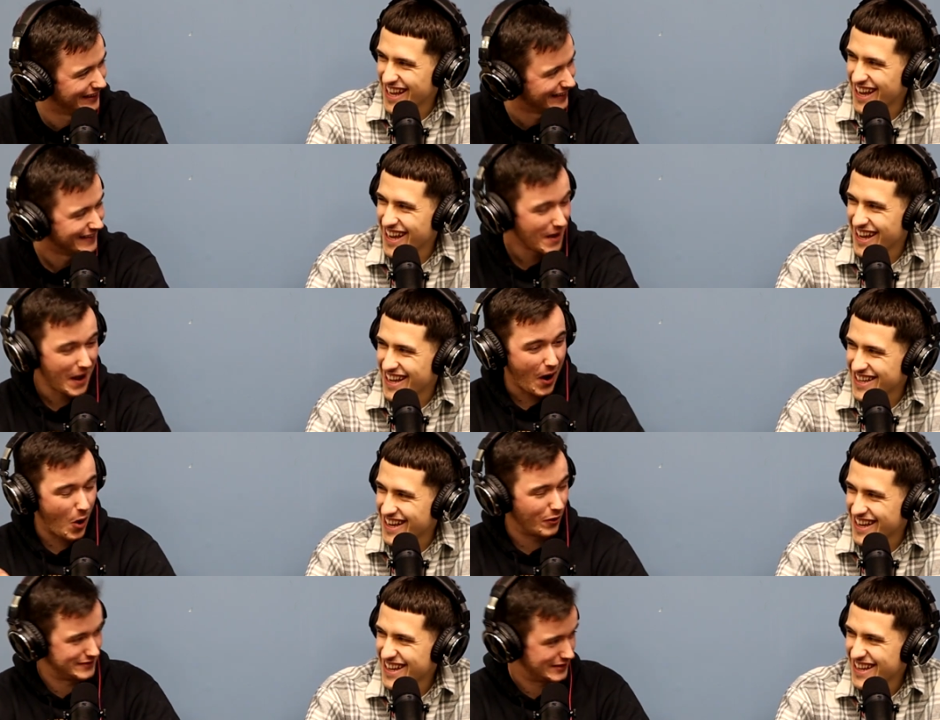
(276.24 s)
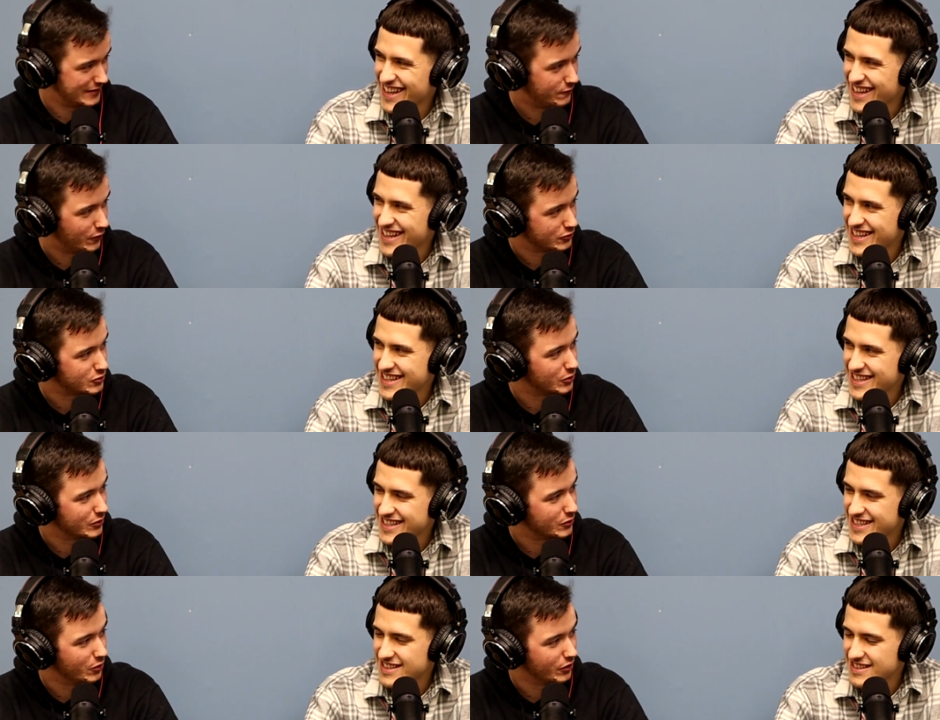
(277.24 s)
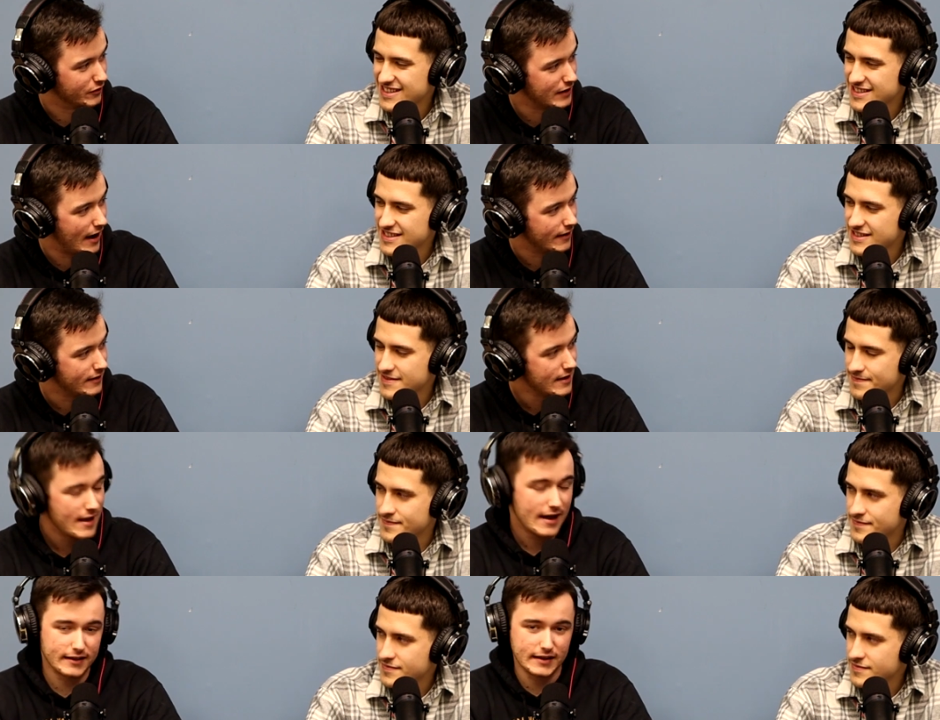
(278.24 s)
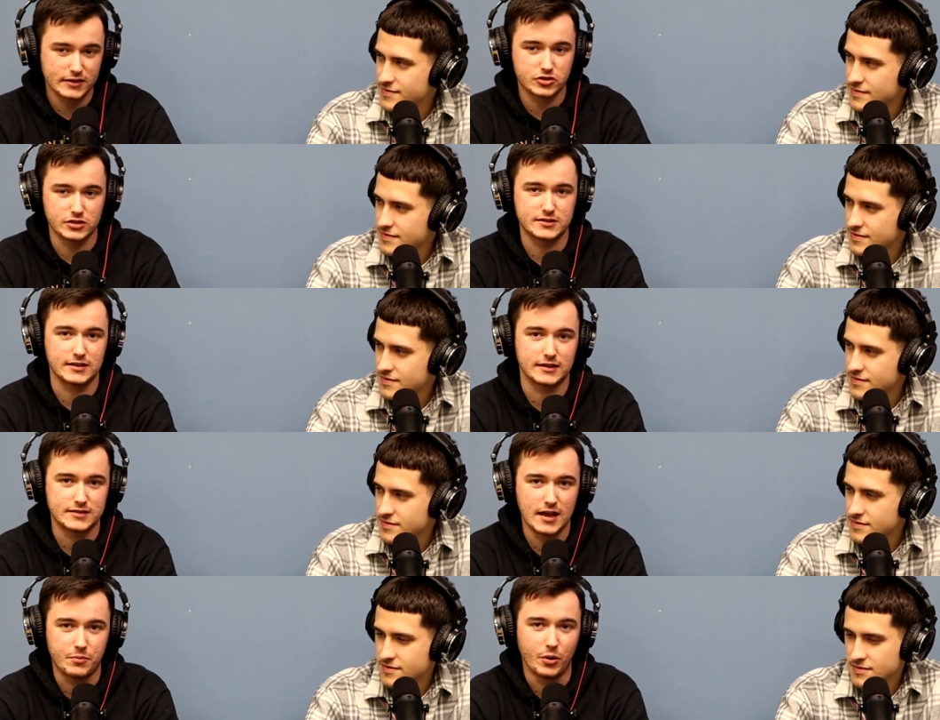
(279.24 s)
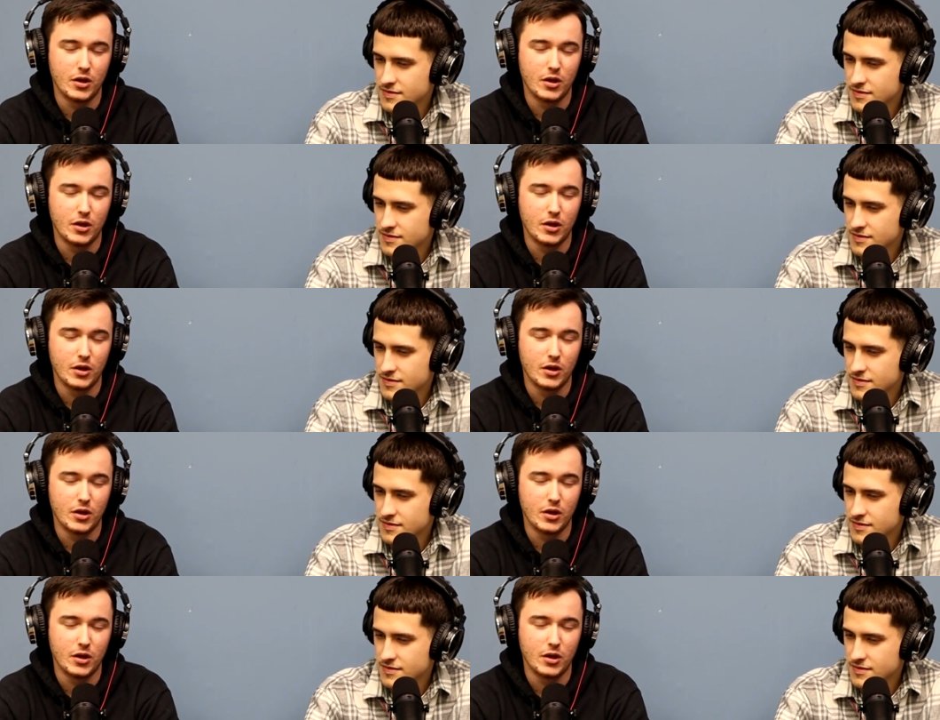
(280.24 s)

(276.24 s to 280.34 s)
Speaker 1: yeah, yeah. All have sinned and fall short of the glory of God. Mm. And that's just an example.